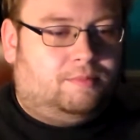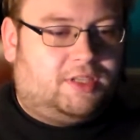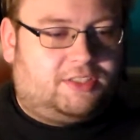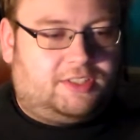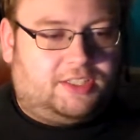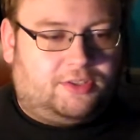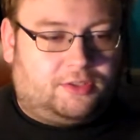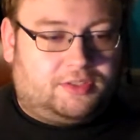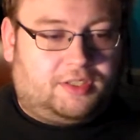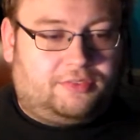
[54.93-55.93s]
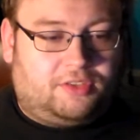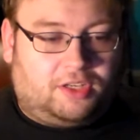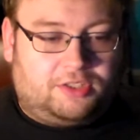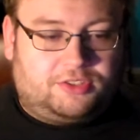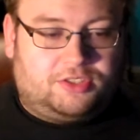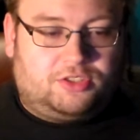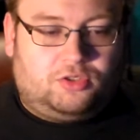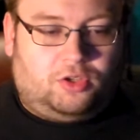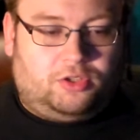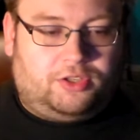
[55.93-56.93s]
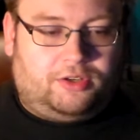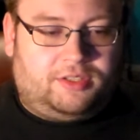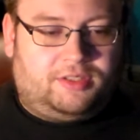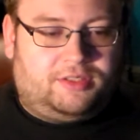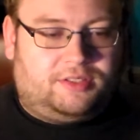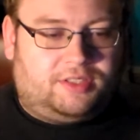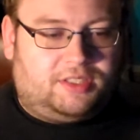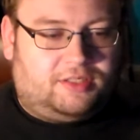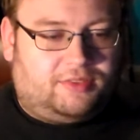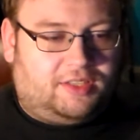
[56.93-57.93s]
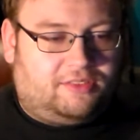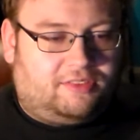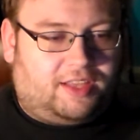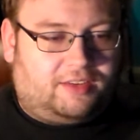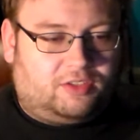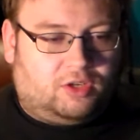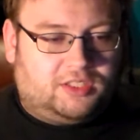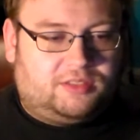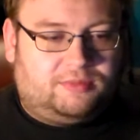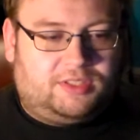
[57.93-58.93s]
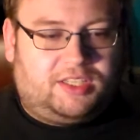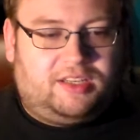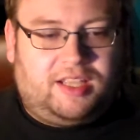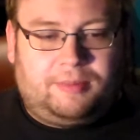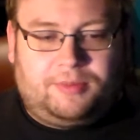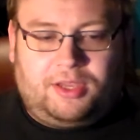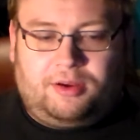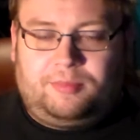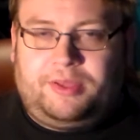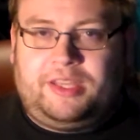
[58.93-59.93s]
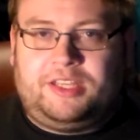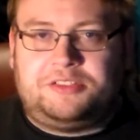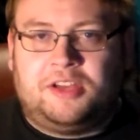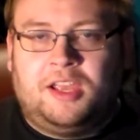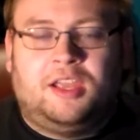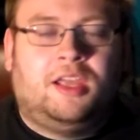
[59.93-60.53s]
mentally under Deathstalker's control during the events that caused him to kidnap Karen Page,